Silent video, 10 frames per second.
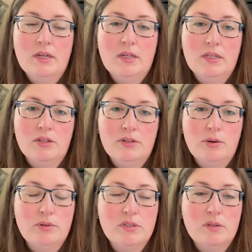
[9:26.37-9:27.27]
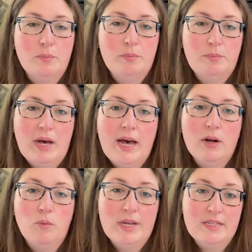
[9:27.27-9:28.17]
You'll notice the
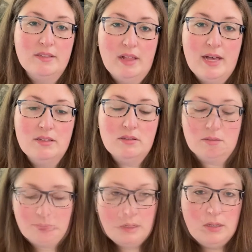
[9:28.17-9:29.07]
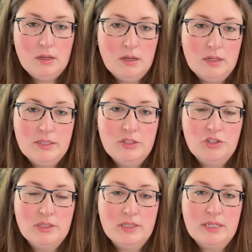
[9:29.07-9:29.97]
pot weighs less.
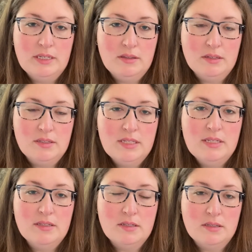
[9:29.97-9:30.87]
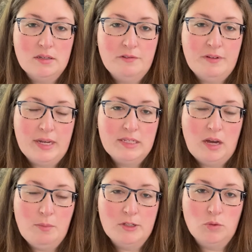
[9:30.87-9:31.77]
Additionally, the seasons affect how
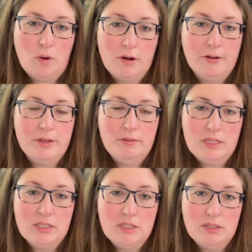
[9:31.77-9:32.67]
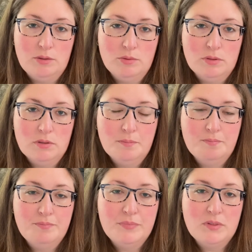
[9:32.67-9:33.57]
much water you need to use.
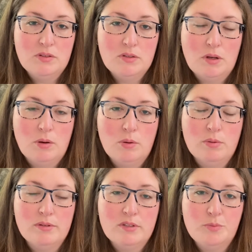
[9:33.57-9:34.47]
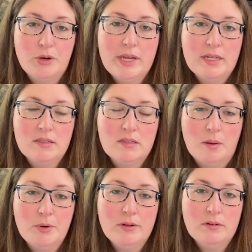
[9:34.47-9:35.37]
So spring and
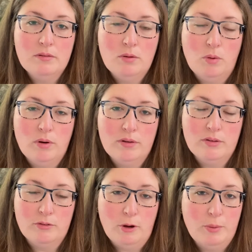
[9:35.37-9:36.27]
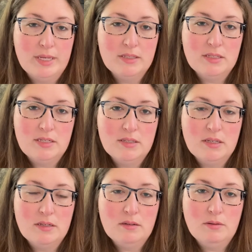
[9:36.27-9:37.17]
summer, or the growing
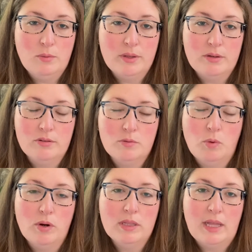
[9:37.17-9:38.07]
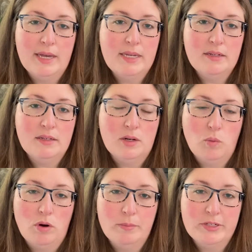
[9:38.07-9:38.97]
season, where there's more light and
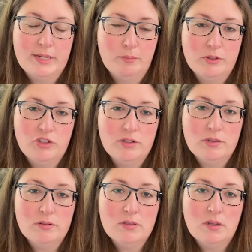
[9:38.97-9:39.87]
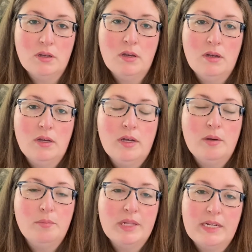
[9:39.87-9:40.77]
warmer temperatures,
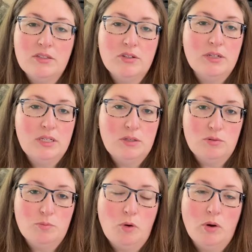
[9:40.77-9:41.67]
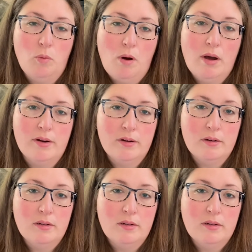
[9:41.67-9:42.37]
plants are going to use more water